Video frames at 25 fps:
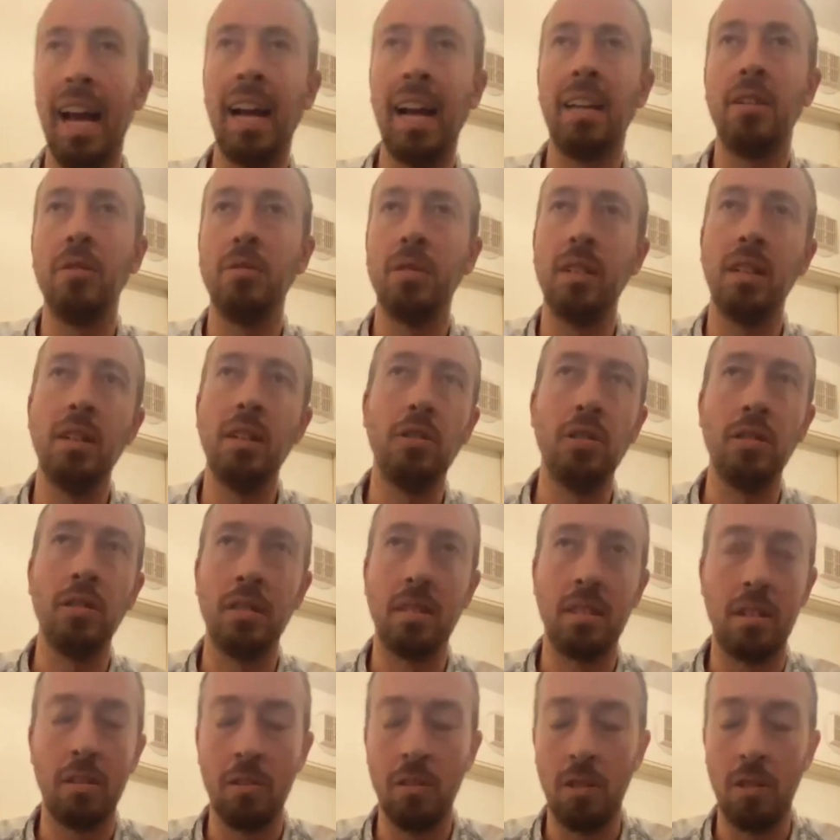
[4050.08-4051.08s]

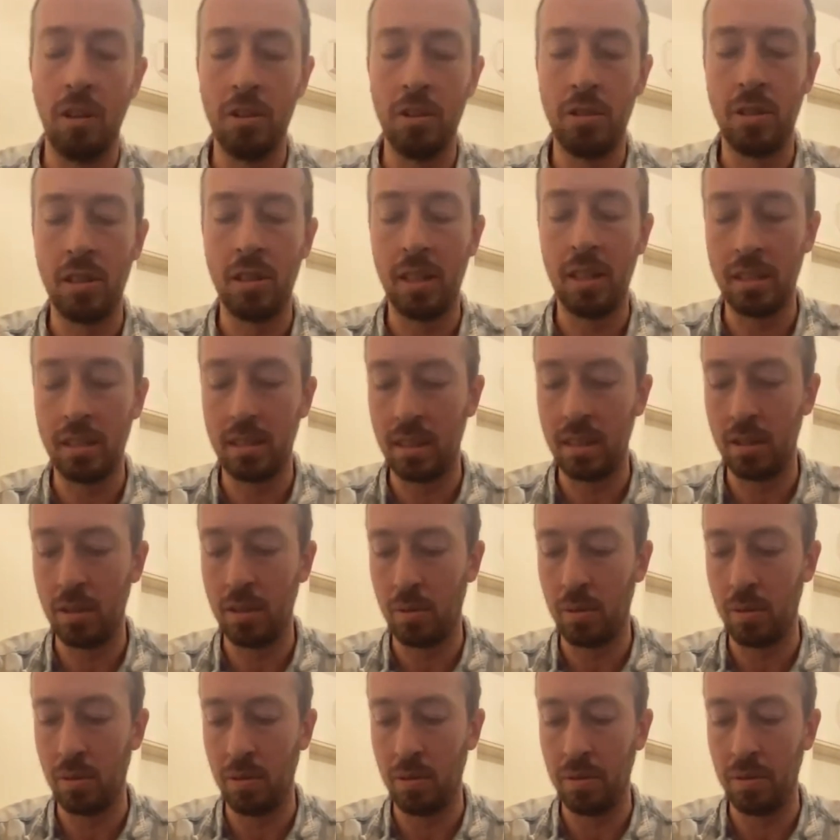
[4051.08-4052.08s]
accusations that are lodged against
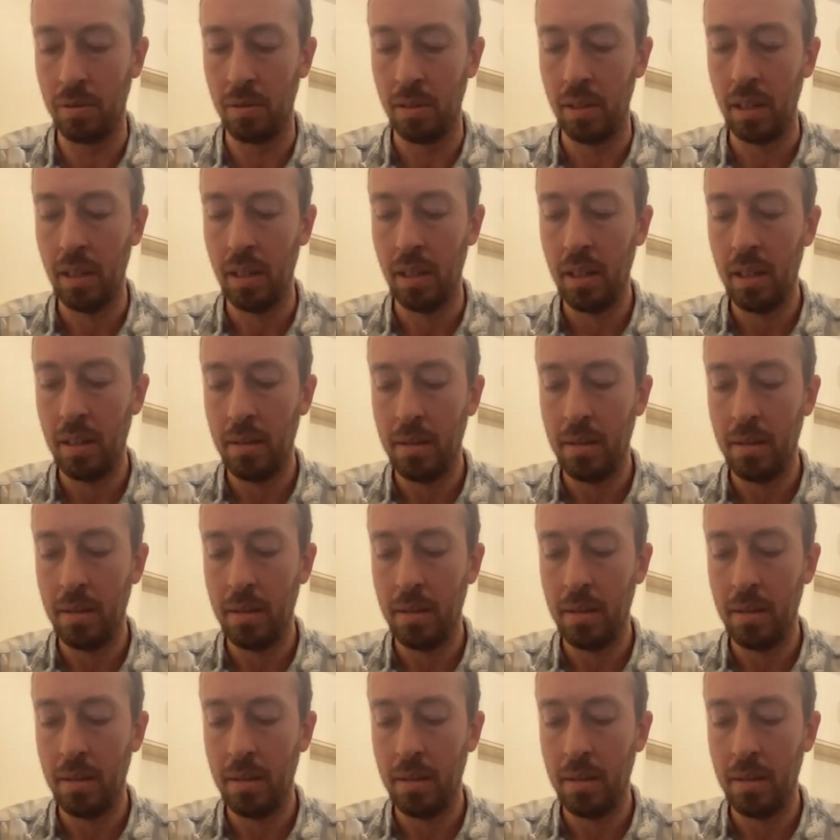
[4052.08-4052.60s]
Israel,